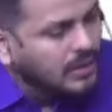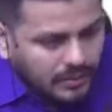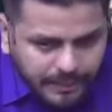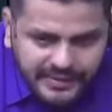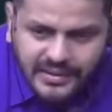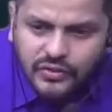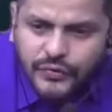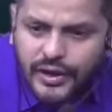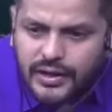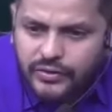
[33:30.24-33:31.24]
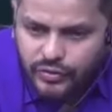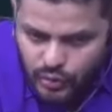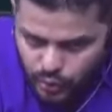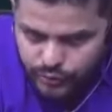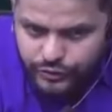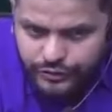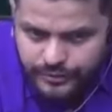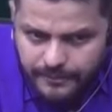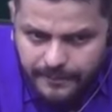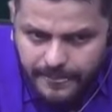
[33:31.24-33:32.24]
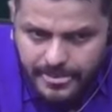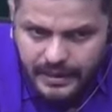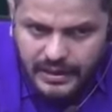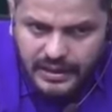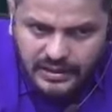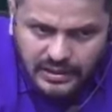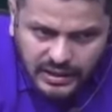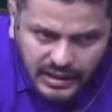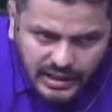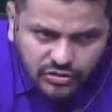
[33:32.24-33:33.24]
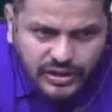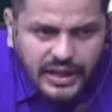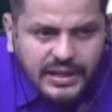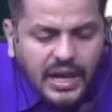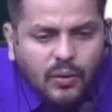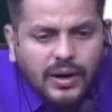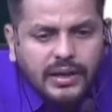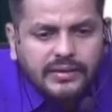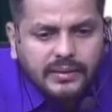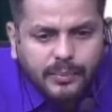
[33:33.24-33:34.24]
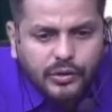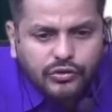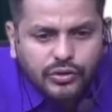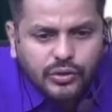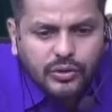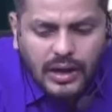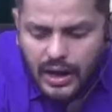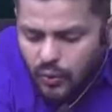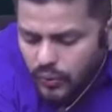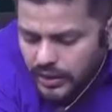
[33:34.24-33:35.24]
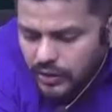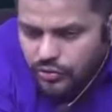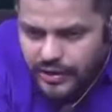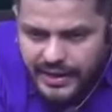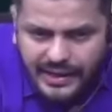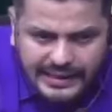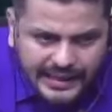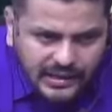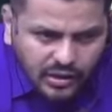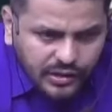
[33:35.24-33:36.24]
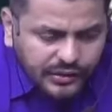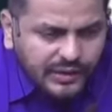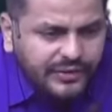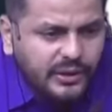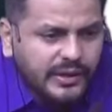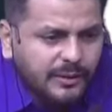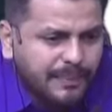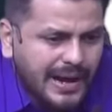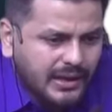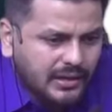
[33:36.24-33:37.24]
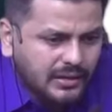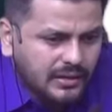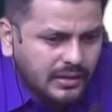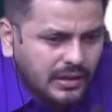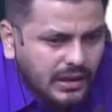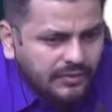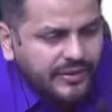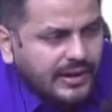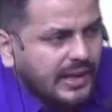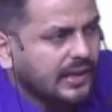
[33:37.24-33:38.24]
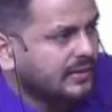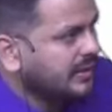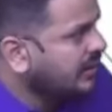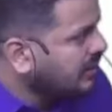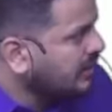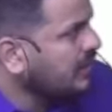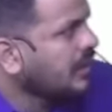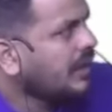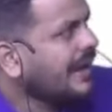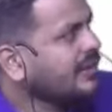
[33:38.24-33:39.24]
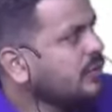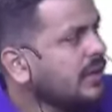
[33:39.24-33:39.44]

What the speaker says: business world is huge. In each area, what are you supposed to do? How will you try and align yourself into that pattern? In fact, like I said, as